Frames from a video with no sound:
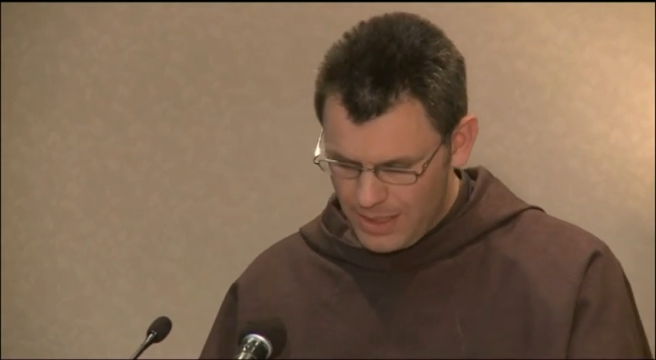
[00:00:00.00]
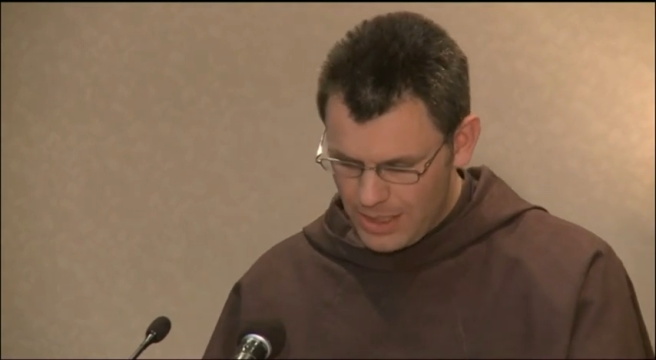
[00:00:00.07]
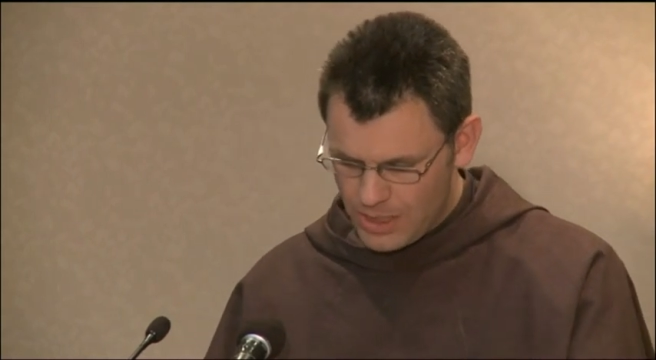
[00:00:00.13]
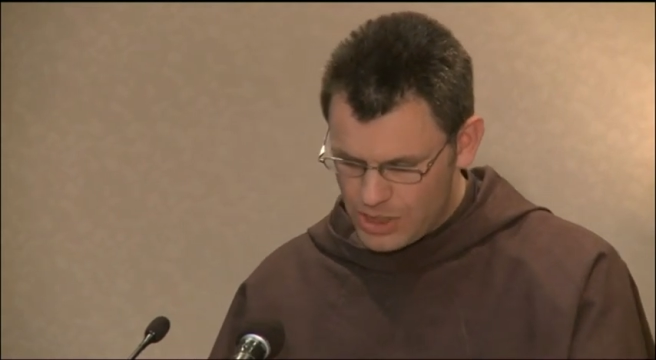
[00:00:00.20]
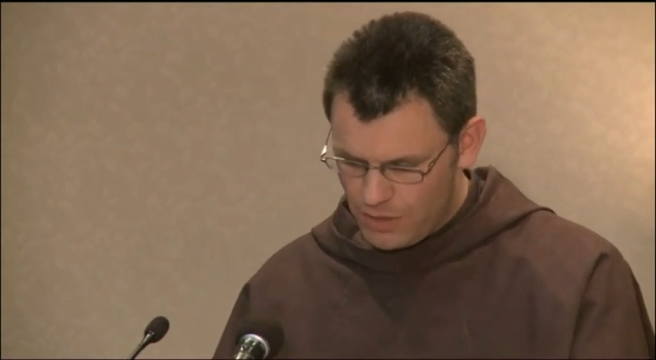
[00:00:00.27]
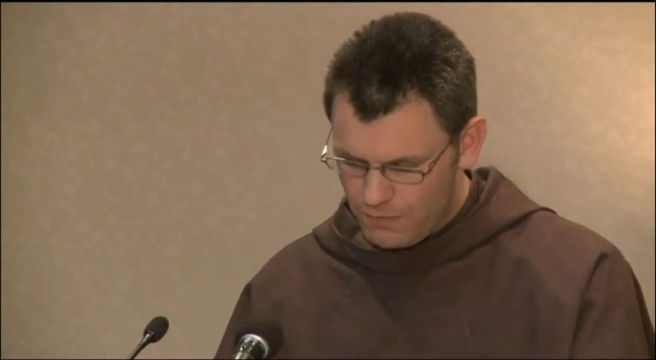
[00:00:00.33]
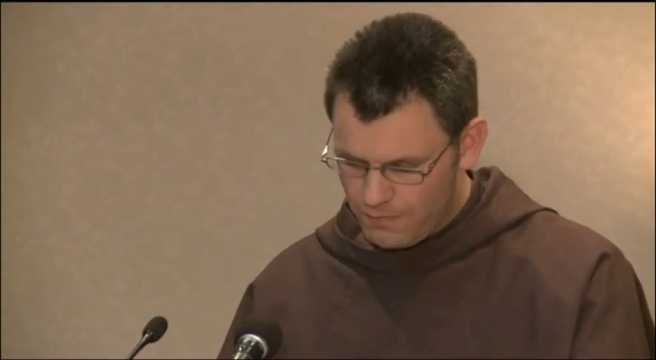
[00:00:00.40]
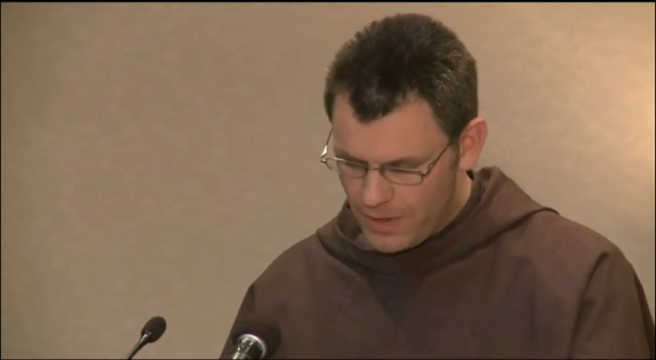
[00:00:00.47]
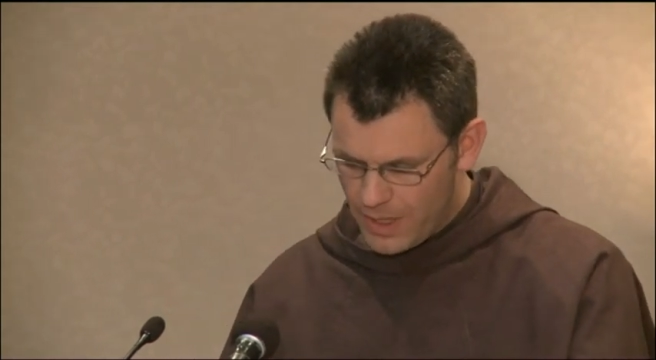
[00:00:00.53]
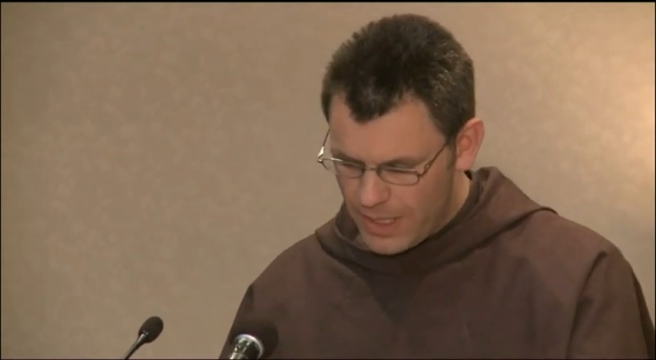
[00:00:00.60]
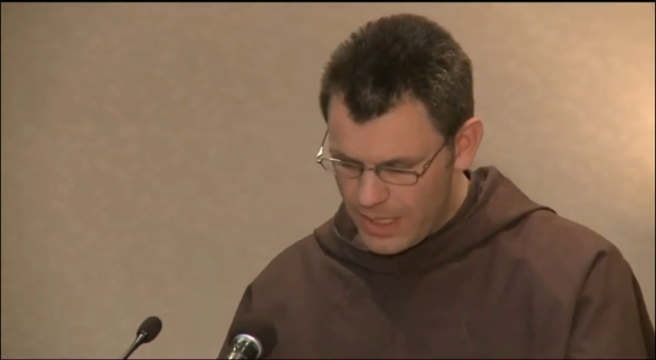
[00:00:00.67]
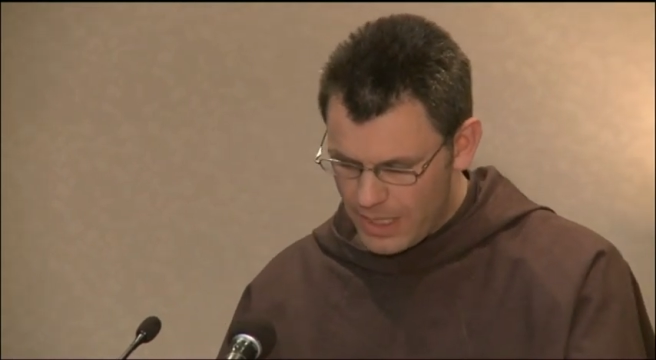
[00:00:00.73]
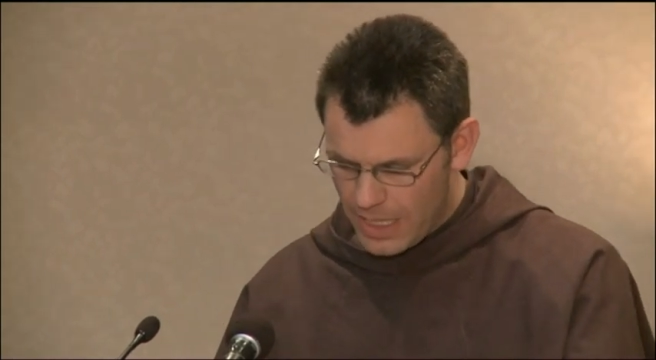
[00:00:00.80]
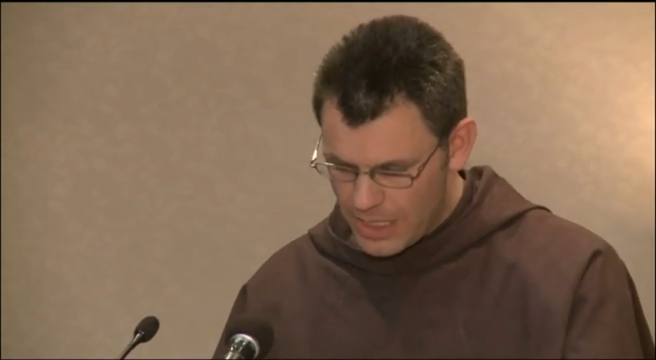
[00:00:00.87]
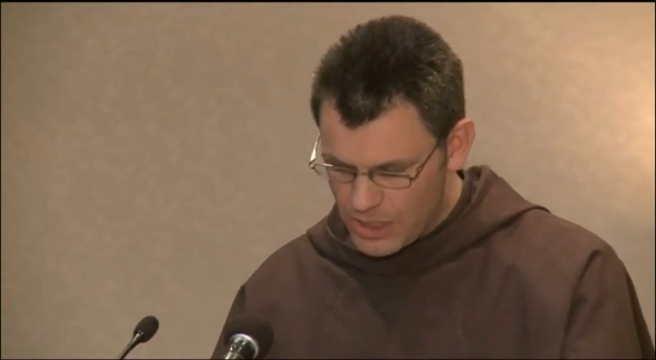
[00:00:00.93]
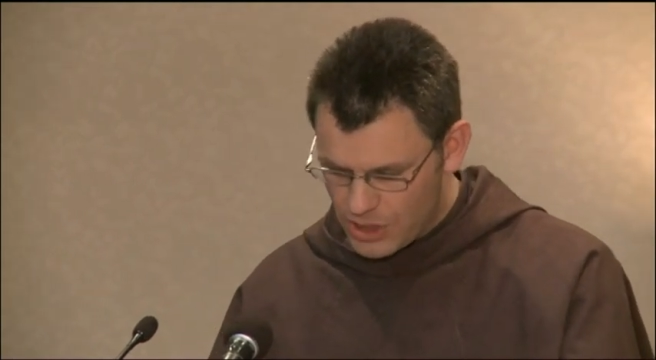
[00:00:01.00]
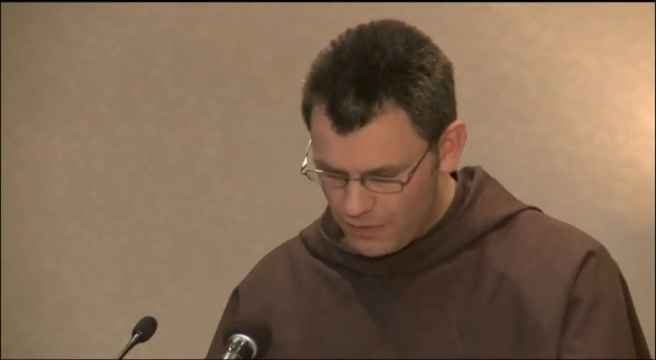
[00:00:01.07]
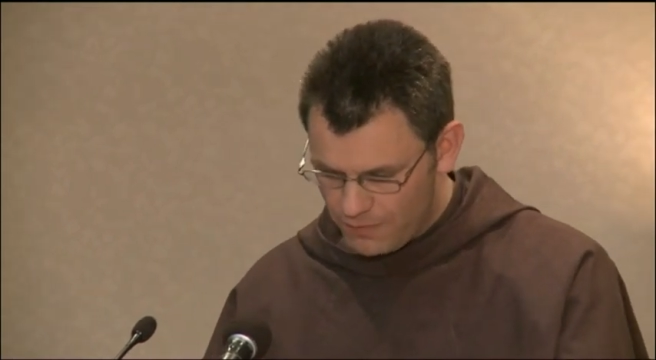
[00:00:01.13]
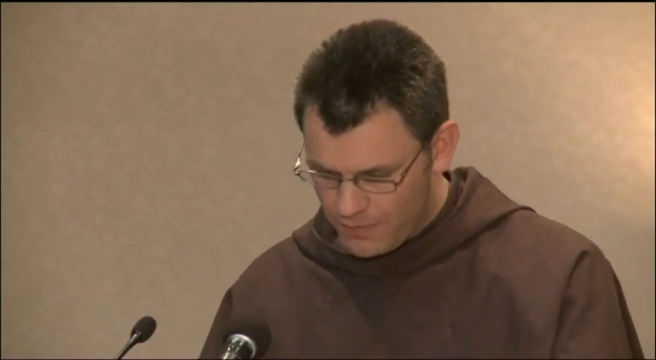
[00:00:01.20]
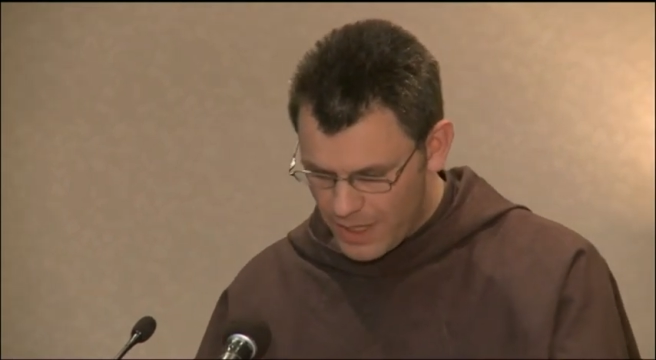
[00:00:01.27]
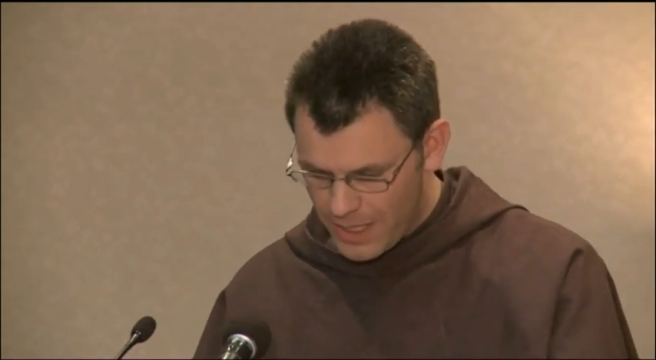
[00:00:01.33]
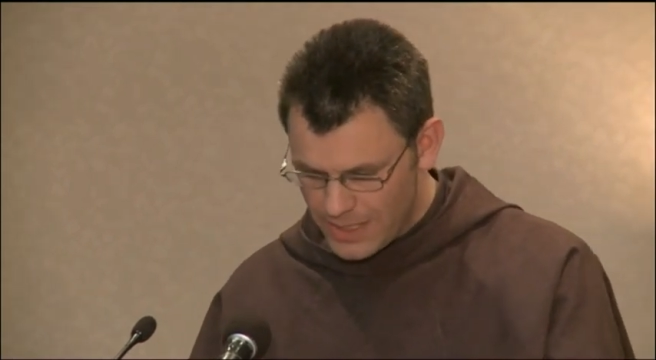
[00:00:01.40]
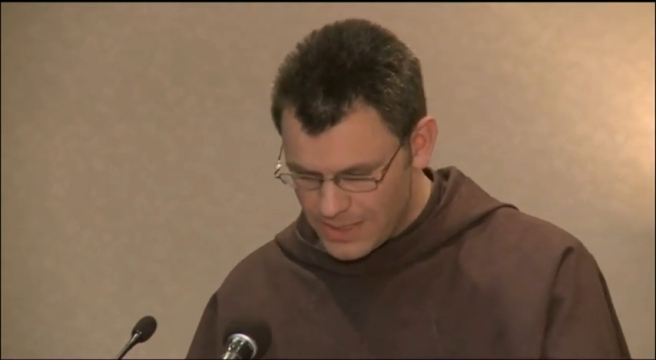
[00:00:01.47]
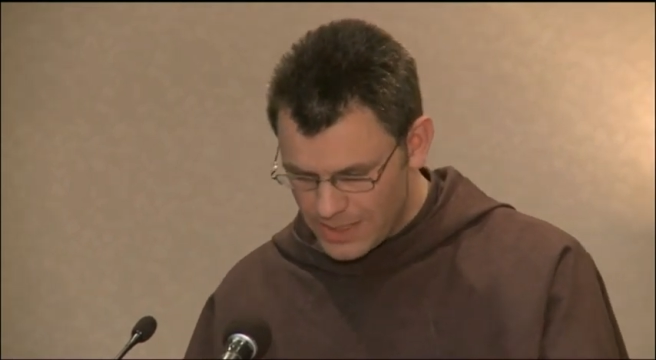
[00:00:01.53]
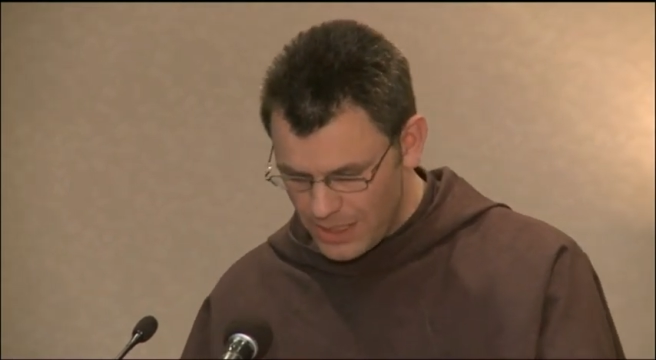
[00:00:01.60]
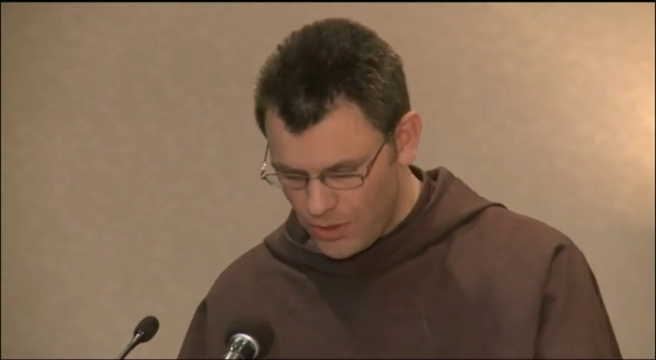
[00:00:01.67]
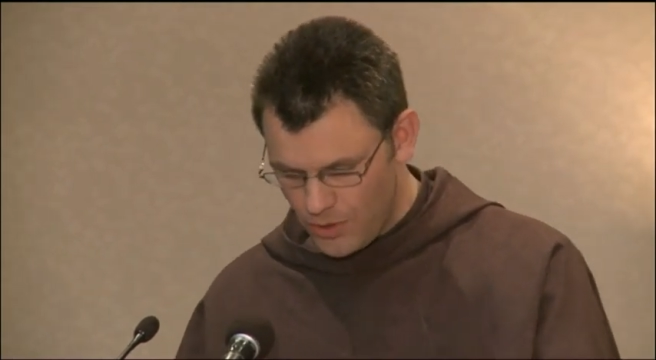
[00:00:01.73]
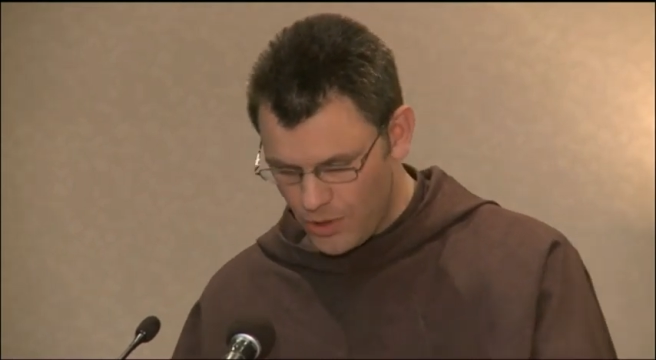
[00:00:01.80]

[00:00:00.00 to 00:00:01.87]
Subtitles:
and she finds in